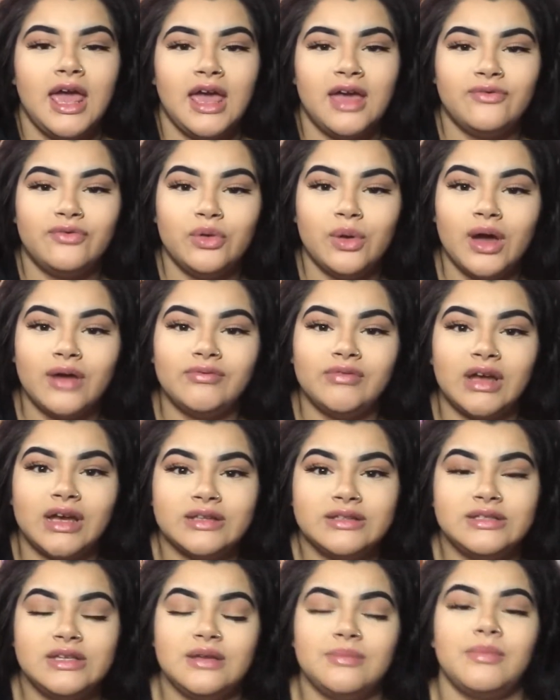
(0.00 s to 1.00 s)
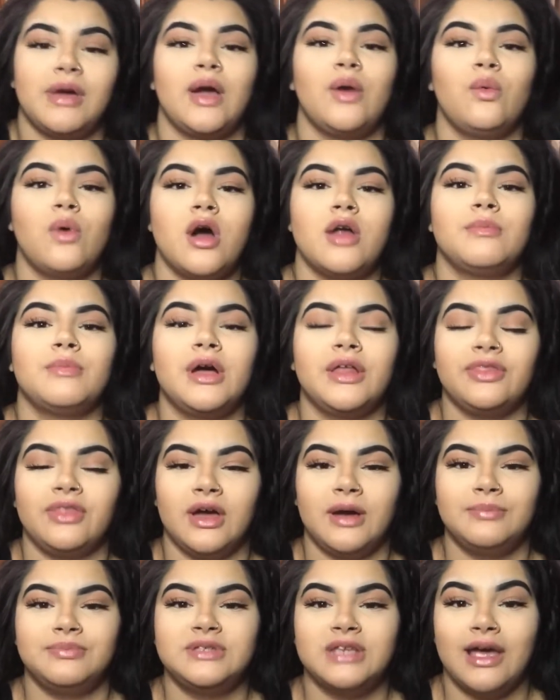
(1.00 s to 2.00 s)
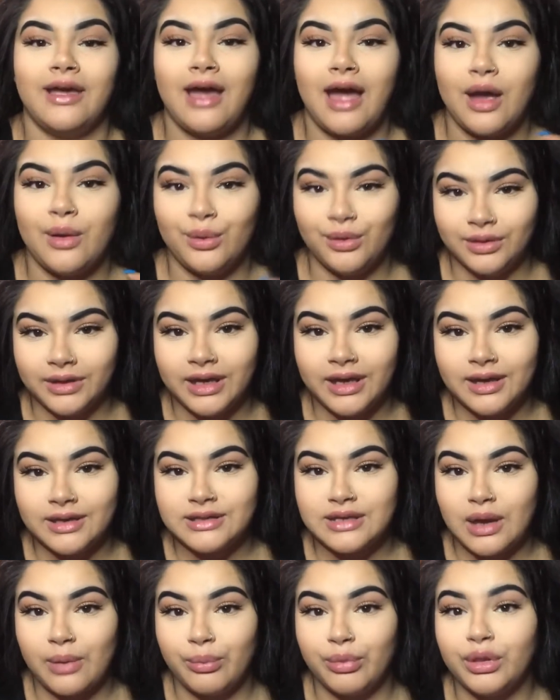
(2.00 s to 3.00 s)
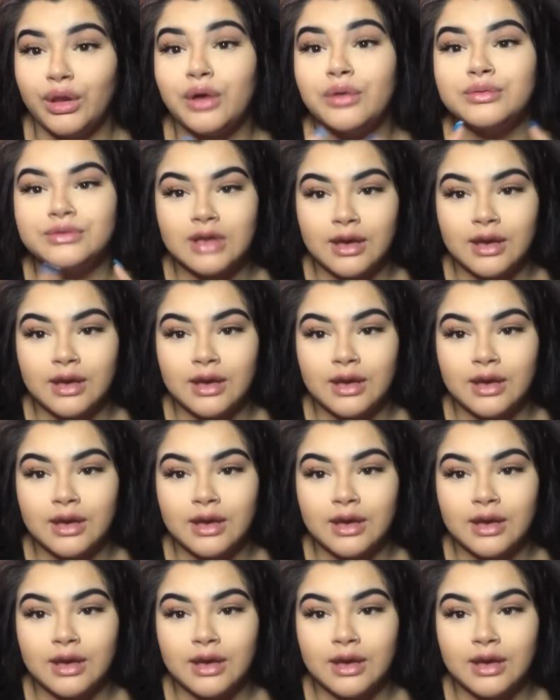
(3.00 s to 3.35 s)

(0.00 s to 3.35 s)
If you have not seen my 1 month update, I will link it down below.